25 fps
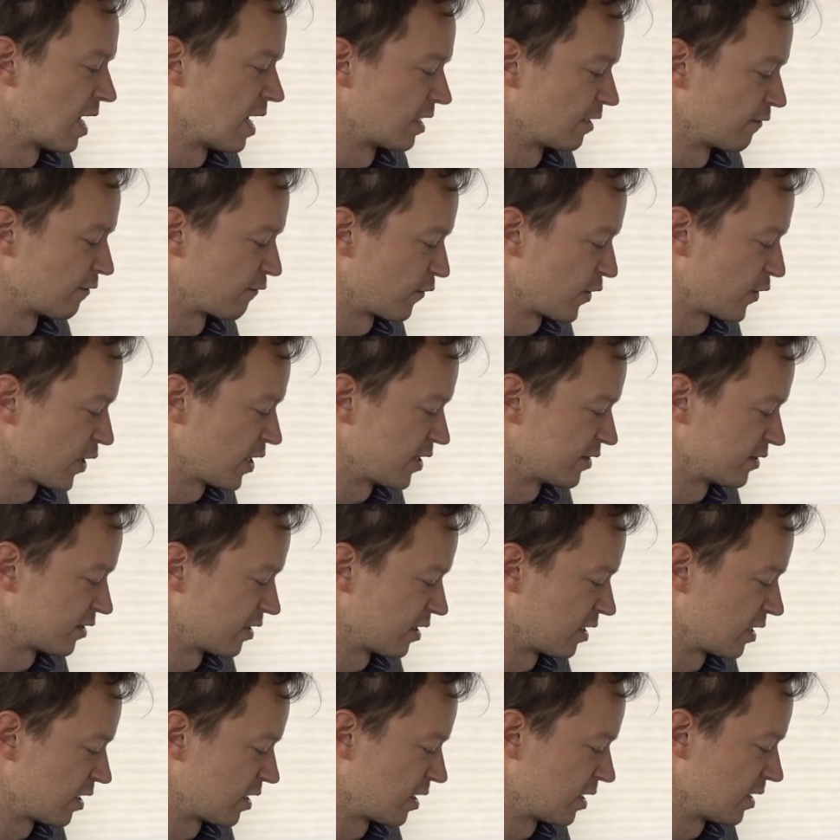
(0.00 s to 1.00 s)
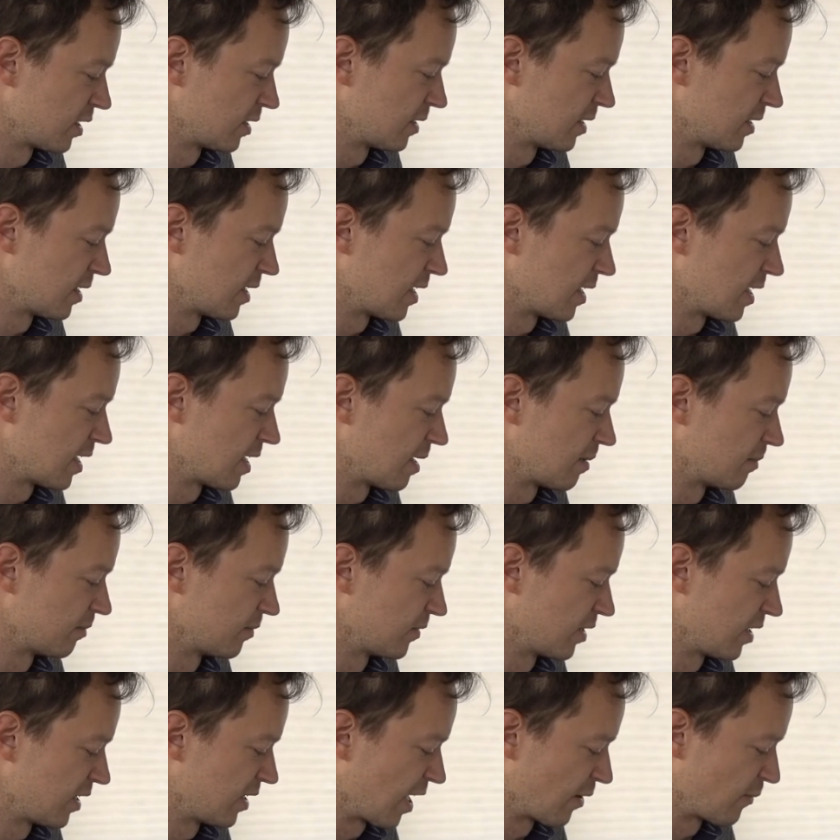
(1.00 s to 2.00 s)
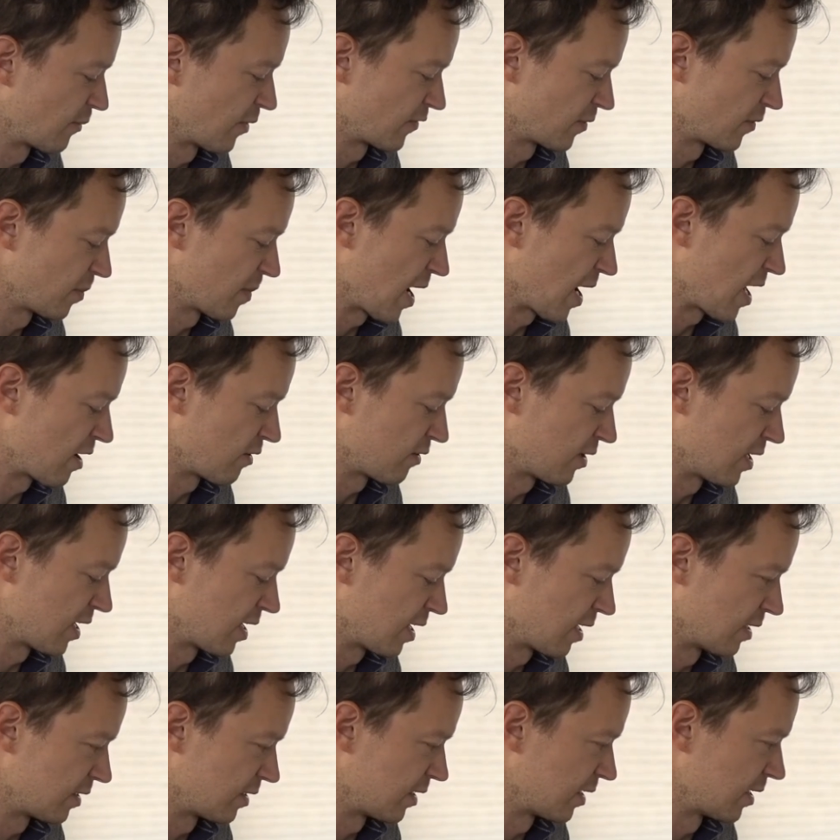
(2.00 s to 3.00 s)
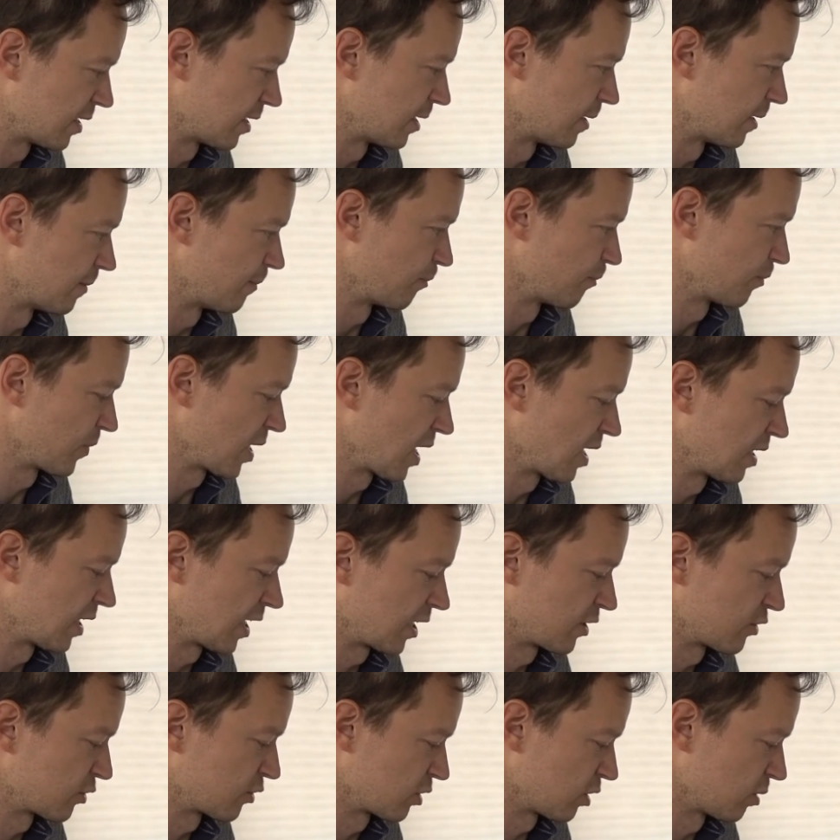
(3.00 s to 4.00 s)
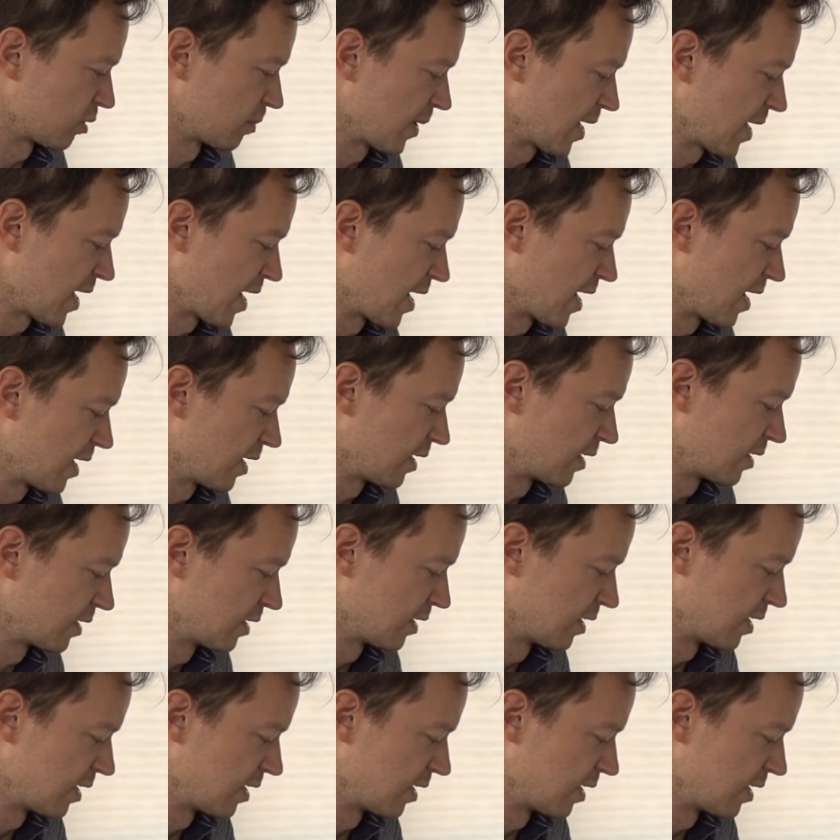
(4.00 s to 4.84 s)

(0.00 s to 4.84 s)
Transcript: The freezer, and then we have battery, the electrical bay,